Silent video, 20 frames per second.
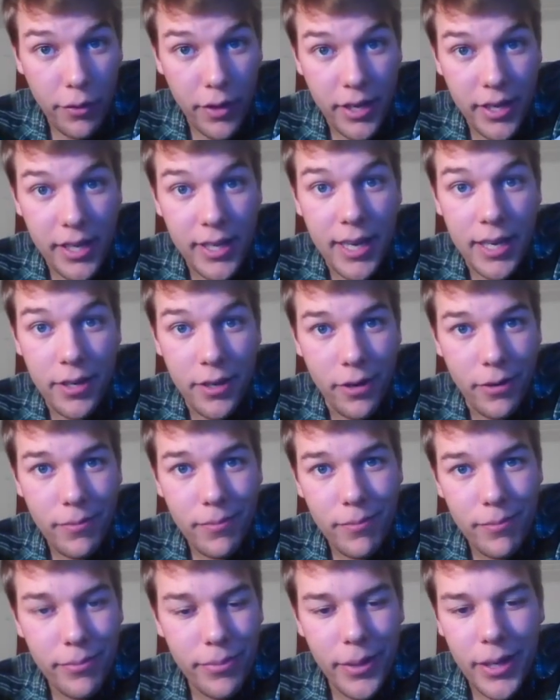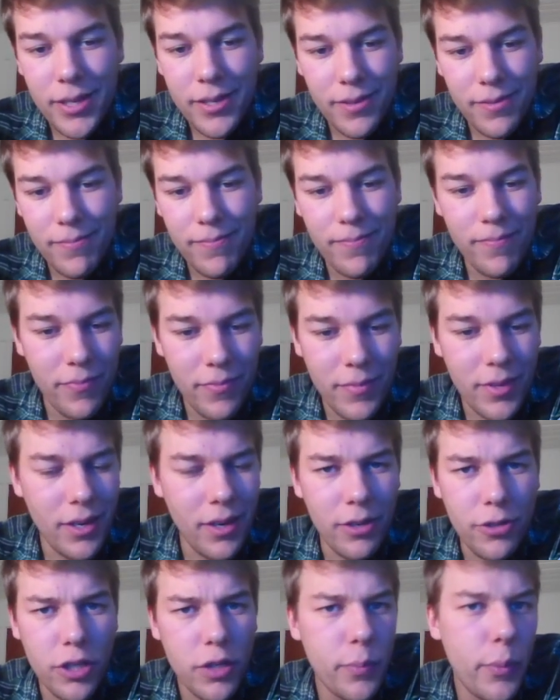thinking, I know, but you
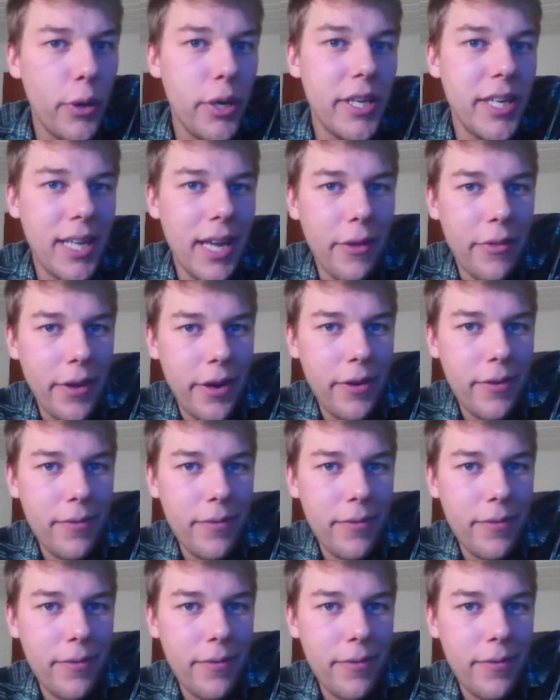know, just putting it out there.